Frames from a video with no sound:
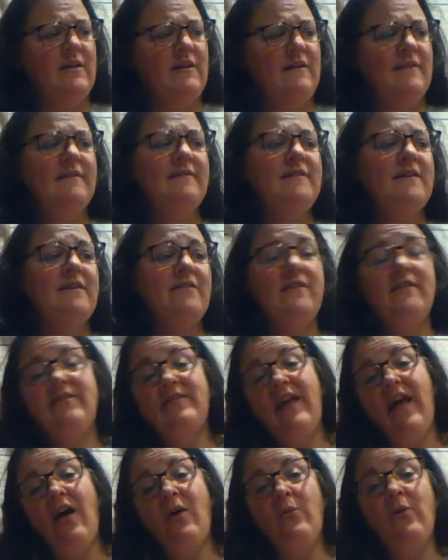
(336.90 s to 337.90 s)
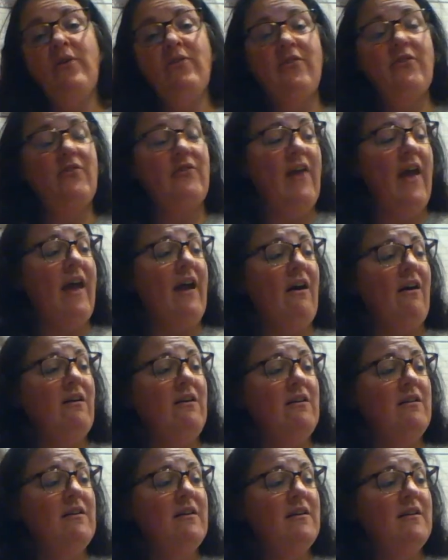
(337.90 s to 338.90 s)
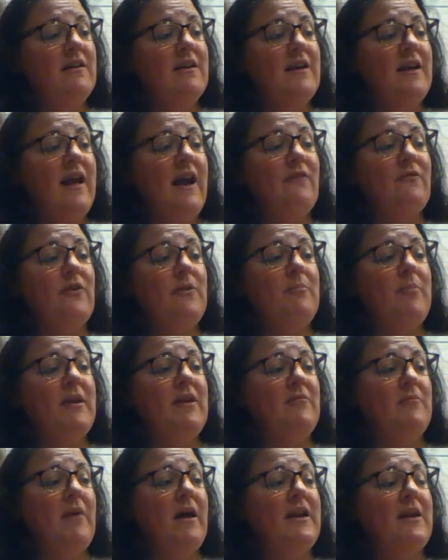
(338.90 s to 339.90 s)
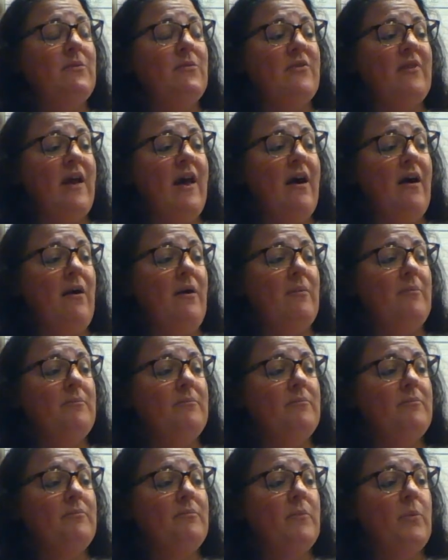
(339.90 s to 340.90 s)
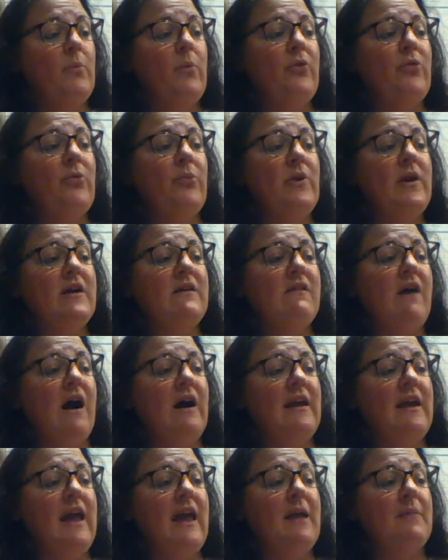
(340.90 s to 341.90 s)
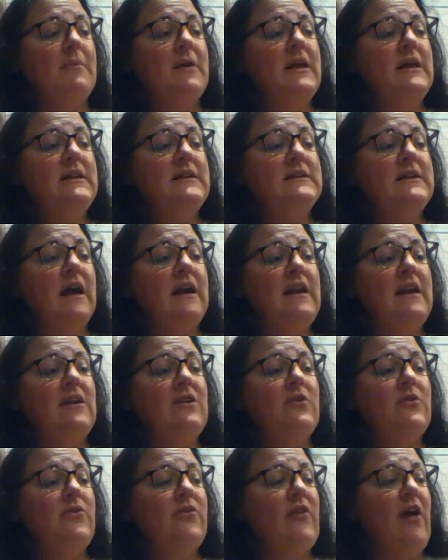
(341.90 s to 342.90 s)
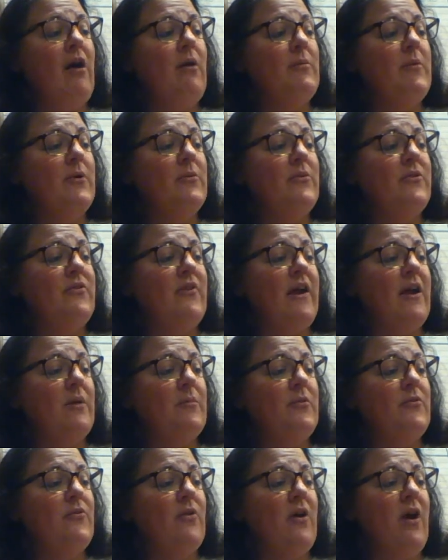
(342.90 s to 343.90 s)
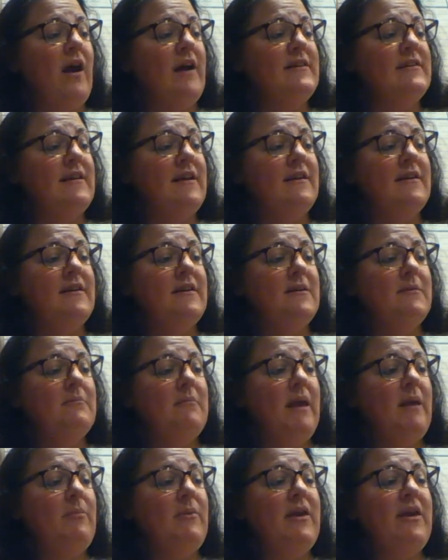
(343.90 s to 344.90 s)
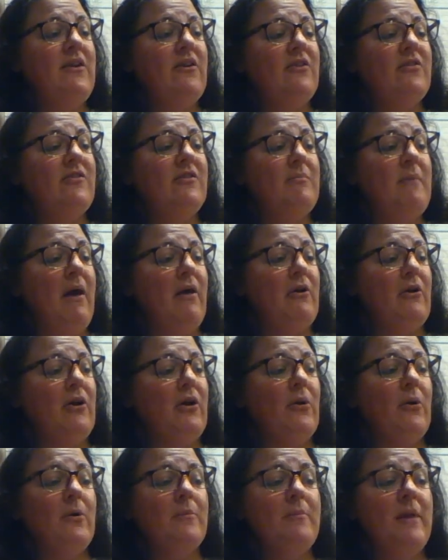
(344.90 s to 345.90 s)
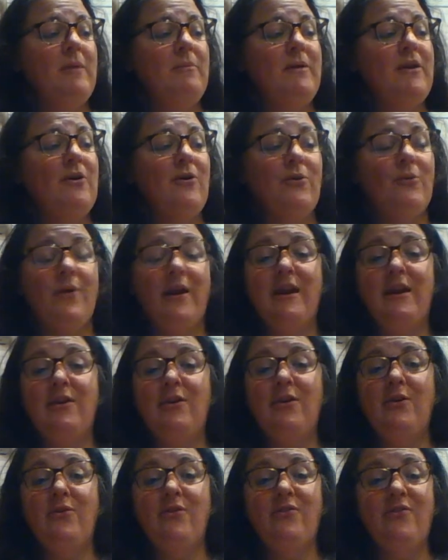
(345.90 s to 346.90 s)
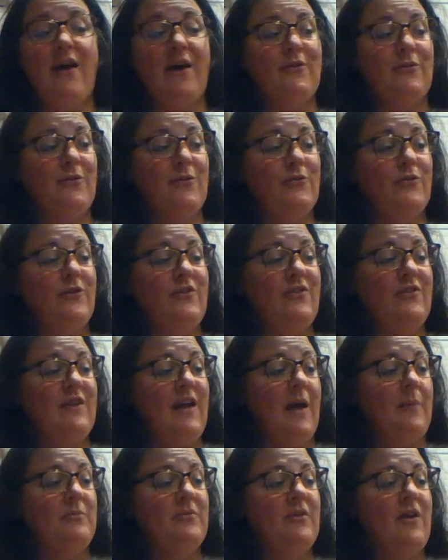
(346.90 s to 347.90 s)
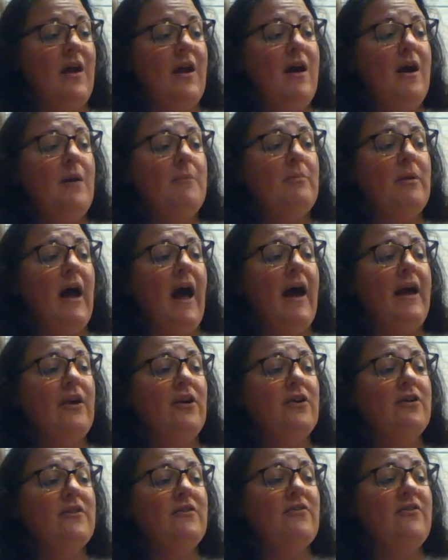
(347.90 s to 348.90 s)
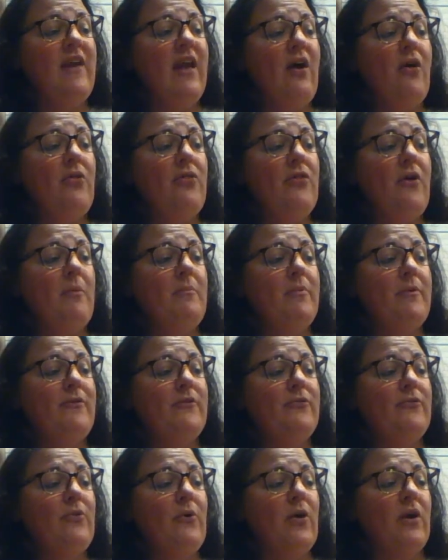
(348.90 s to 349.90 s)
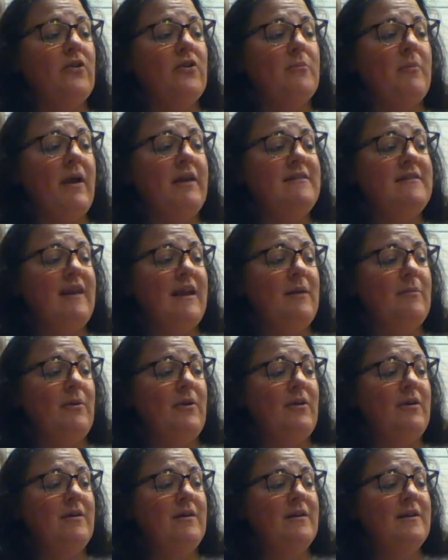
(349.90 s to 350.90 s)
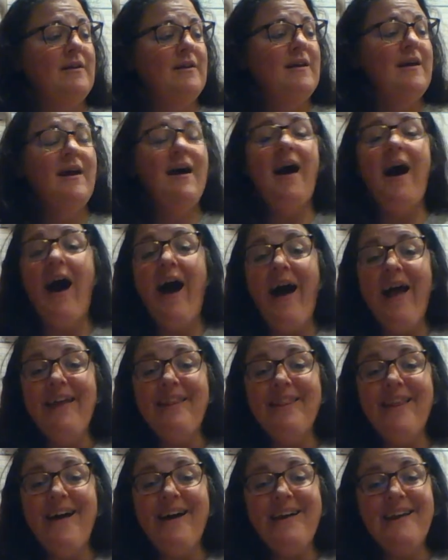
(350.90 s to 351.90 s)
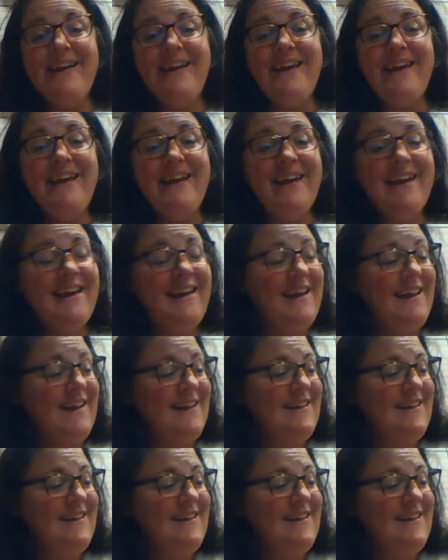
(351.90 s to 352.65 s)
Still, a sale was a sale. Every bit of money was a help. When 3 o'clock came, Lucky knew Selma was there before I did. Maybe he could smell her, or maybe he already knew the sound of her footsteps. But I heard his tail thump on the floor under my table. Hi, Lucky!